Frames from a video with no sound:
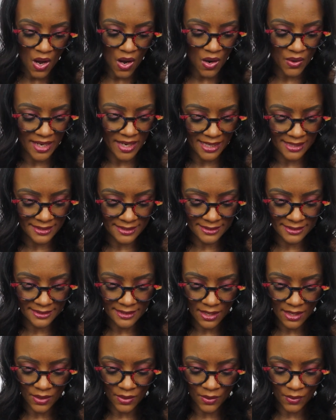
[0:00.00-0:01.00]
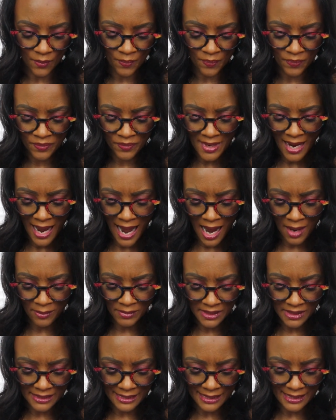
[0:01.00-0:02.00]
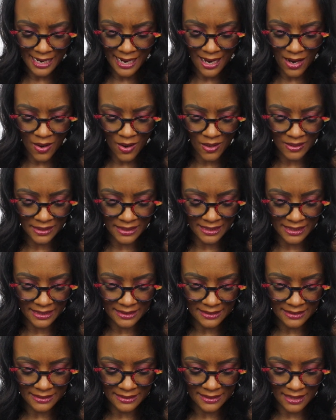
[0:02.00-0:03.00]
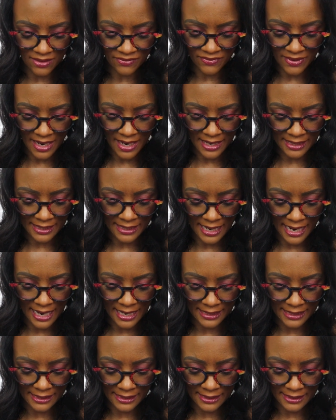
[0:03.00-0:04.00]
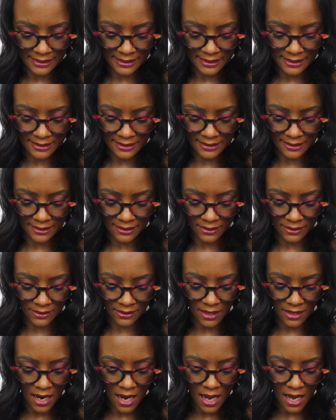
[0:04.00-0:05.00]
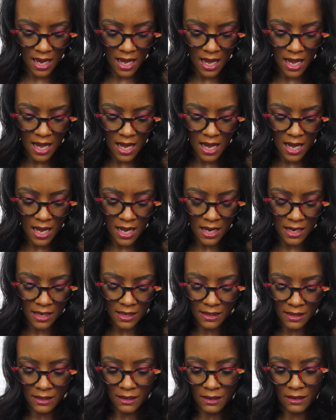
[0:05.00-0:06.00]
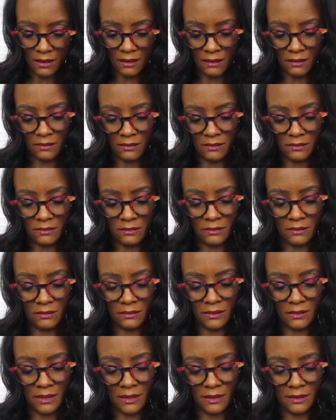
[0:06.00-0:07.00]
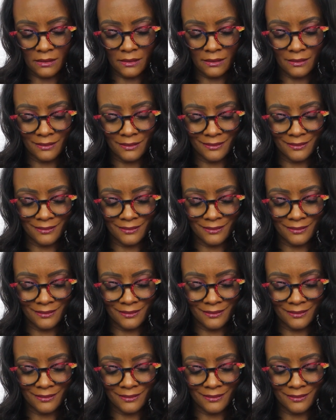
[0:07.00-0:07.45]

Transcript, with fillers: Okay, so I'm looking at all of this stuff I got in here. Oh God.